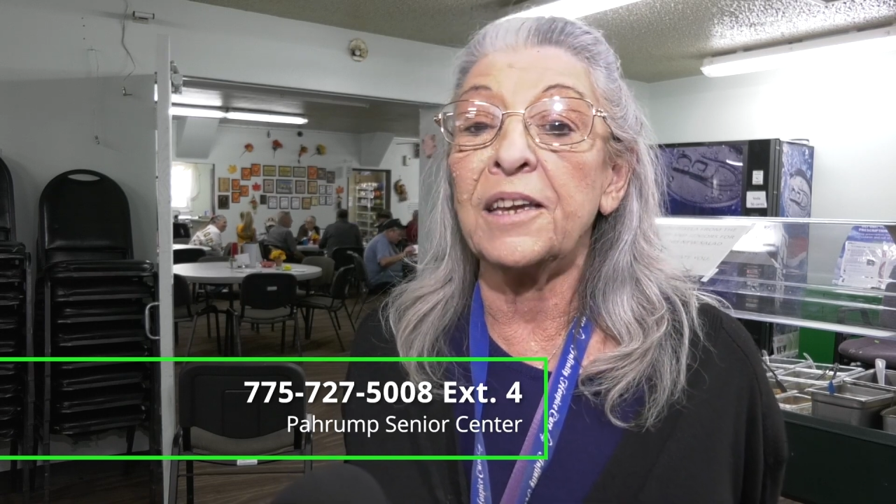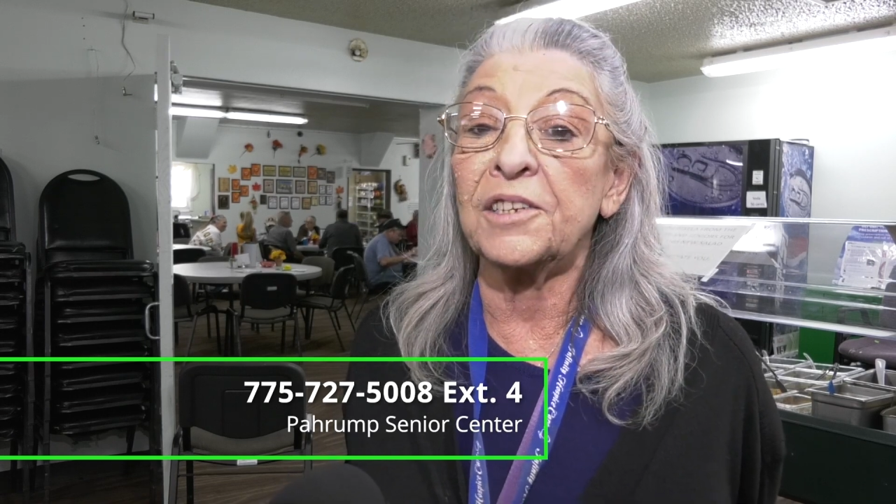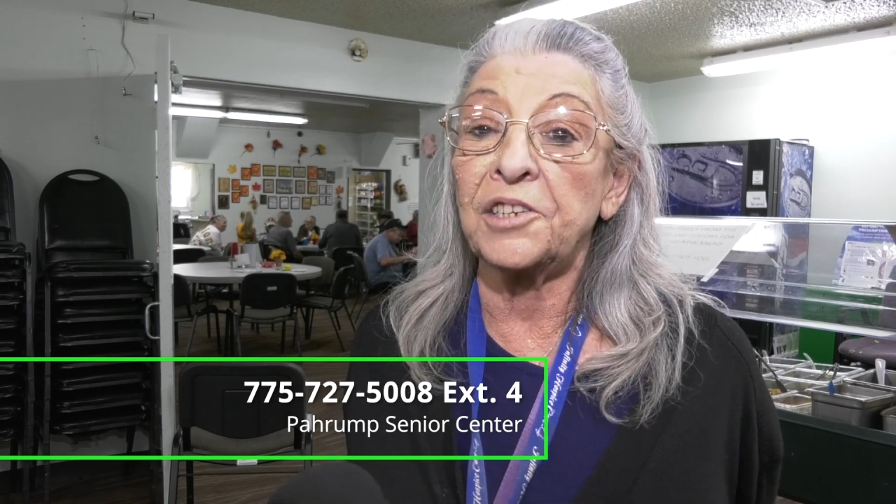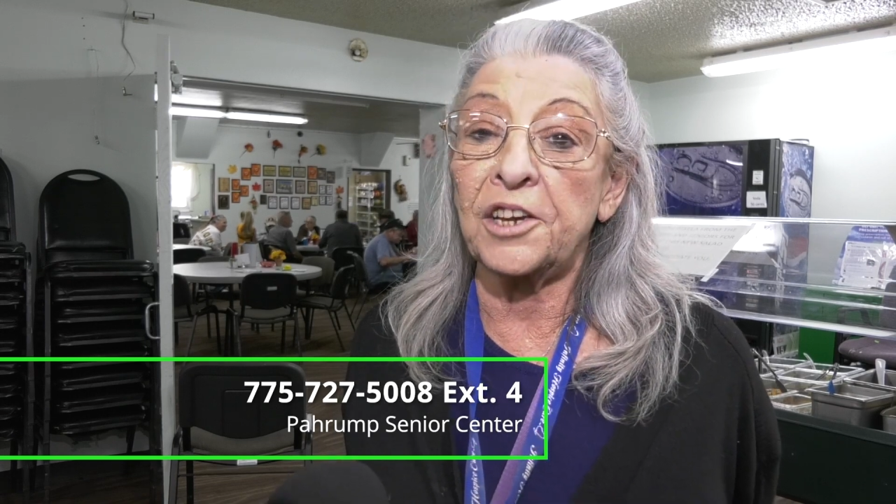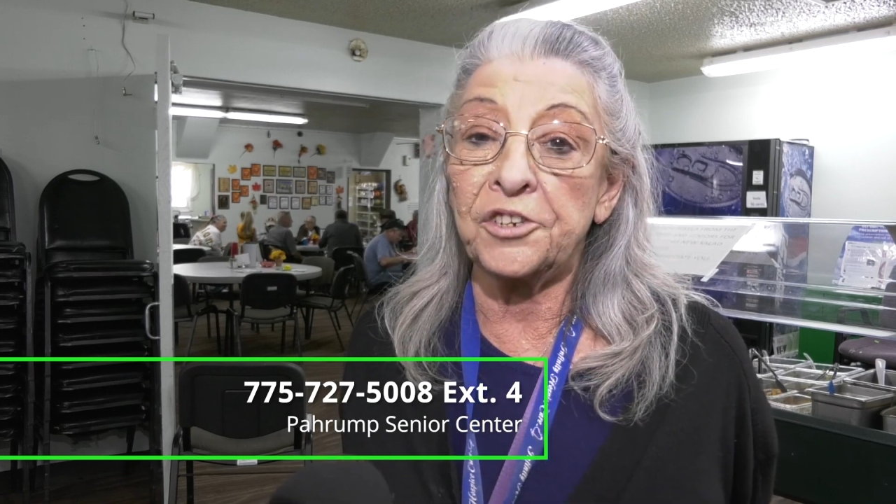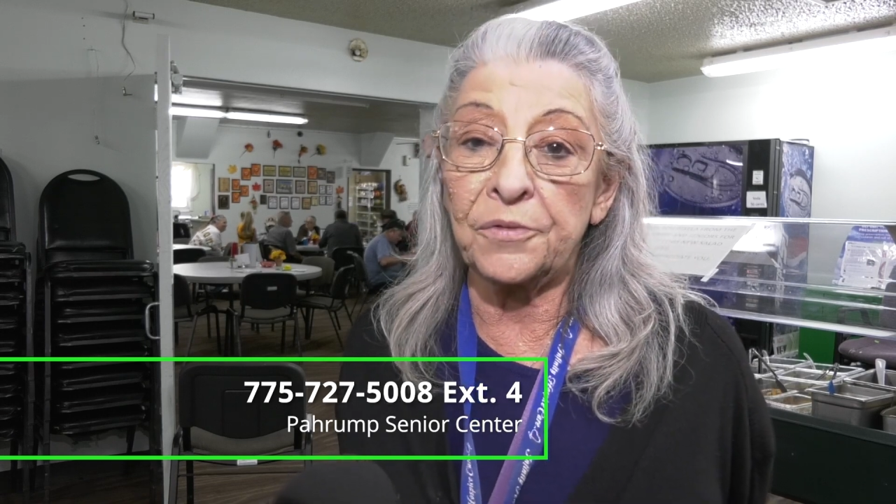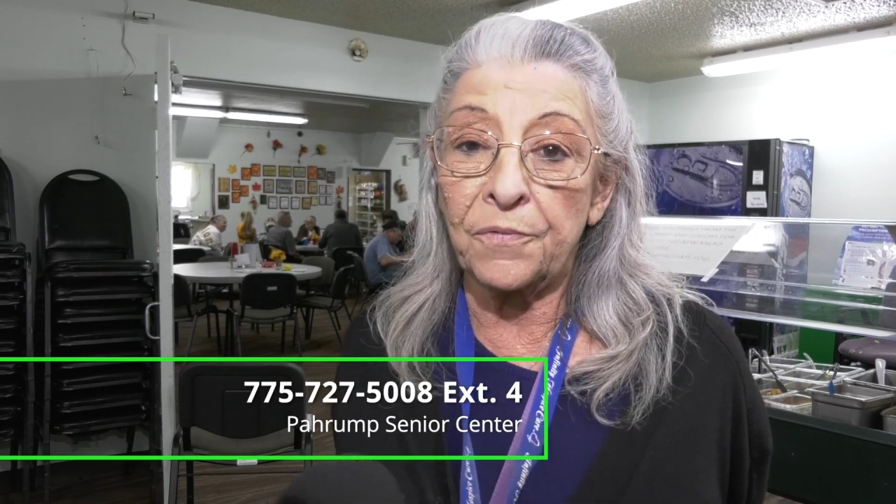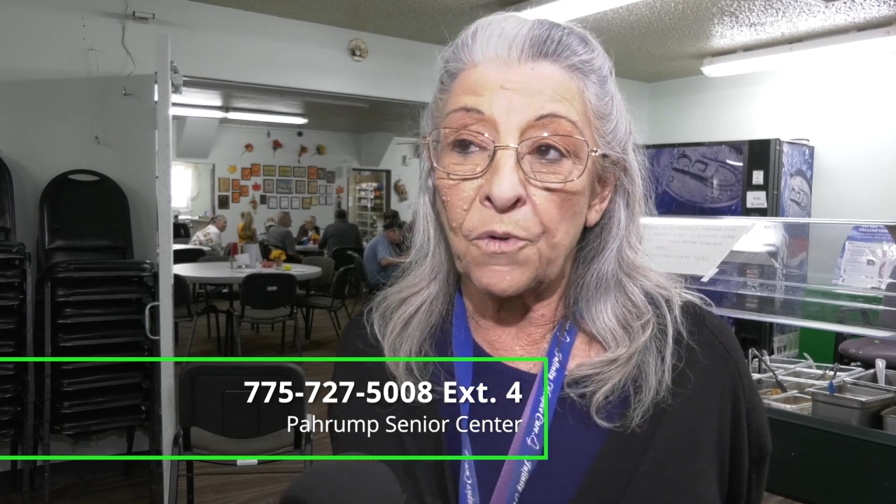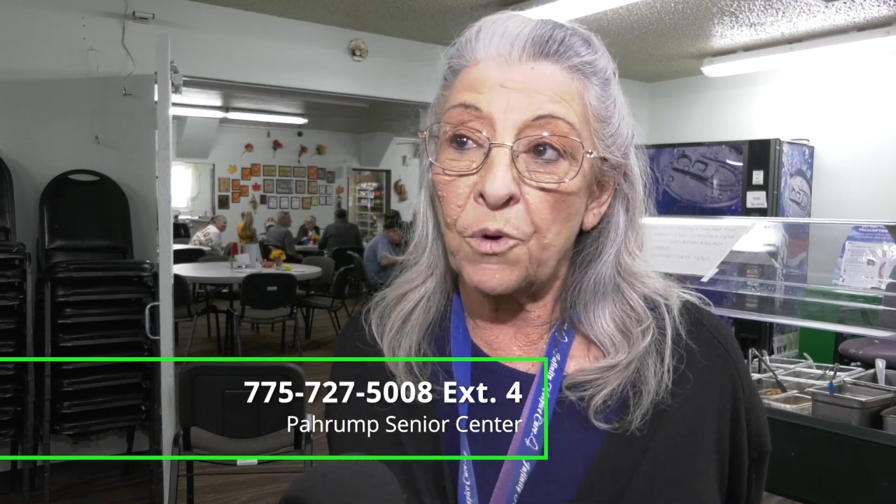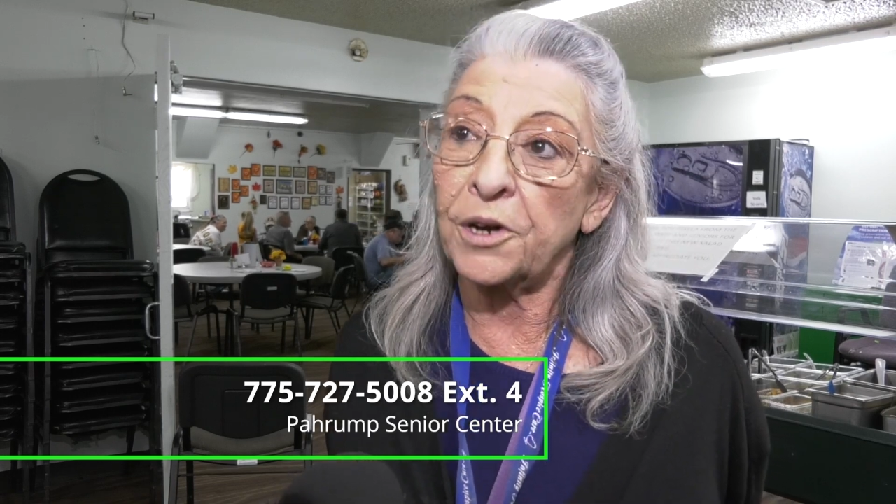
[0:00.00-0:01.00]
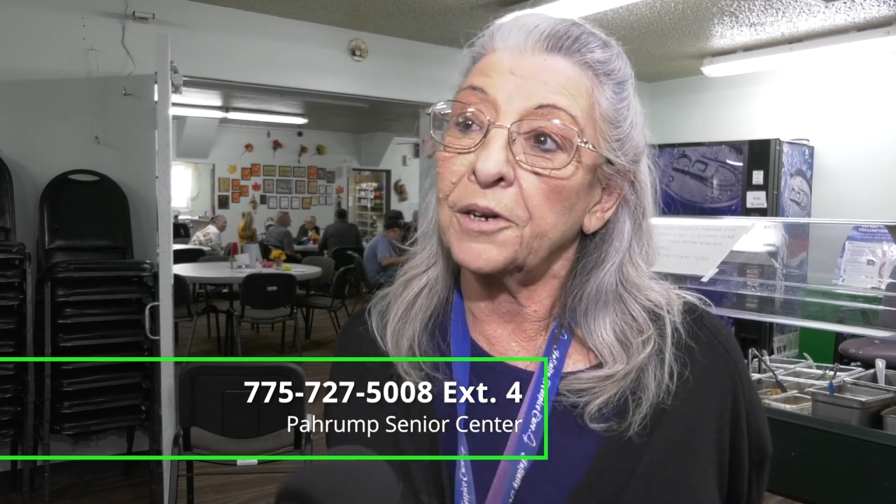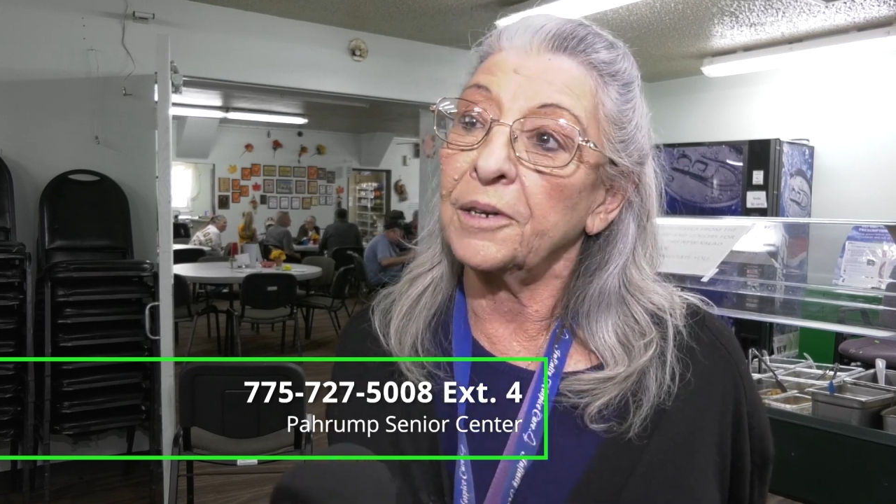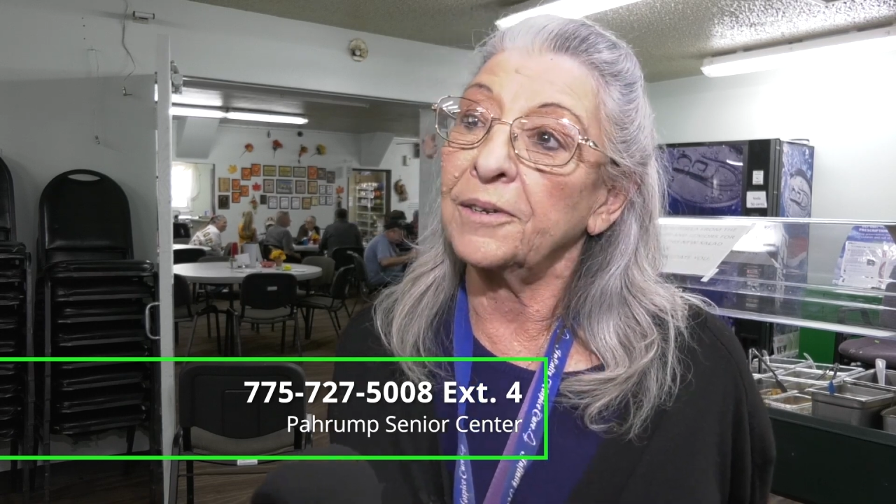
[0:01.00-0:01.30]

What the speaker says: extension 4.